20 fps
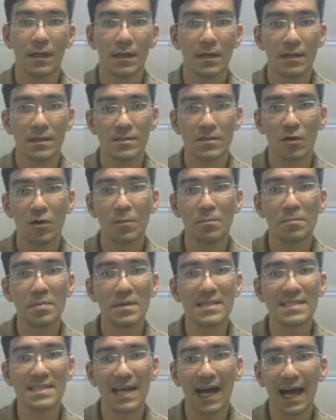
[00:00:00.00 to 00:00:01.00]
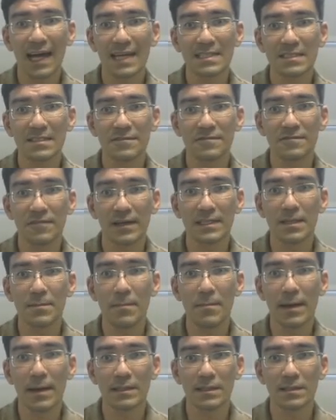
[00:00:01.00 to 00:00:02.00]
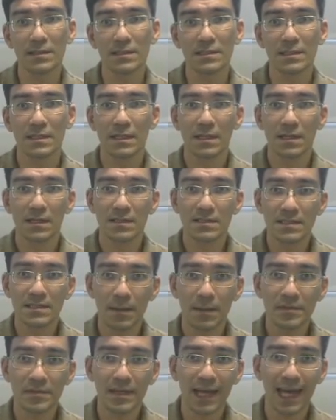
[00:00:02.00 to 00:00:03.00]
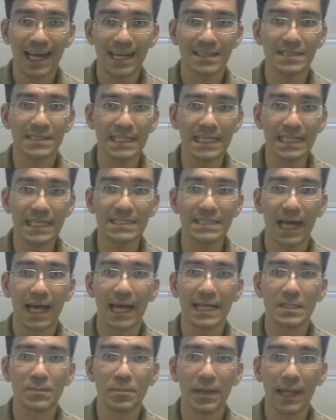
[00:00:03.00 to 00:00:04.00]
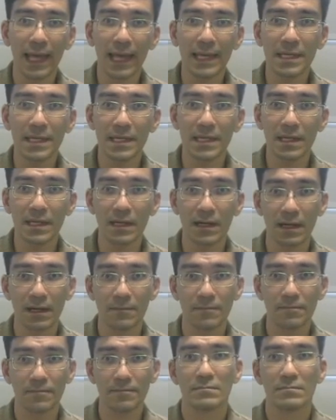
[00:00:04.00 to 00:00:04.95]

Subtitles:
So besides the fundamentals, something else is at play here,